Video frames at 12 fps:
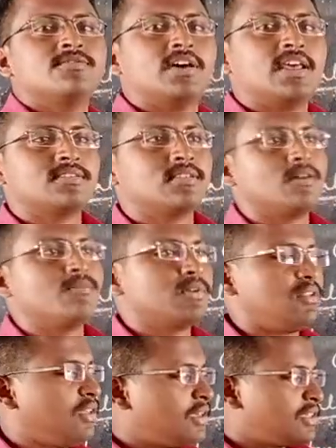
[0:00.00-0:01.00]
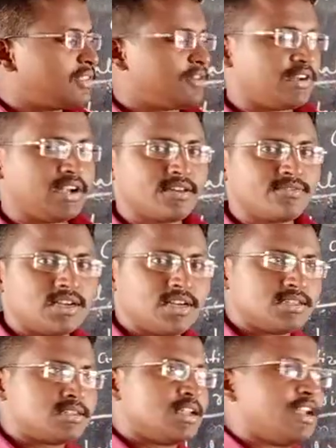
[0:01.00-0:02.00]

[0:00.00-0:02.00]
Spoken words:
For example, the weight of the duster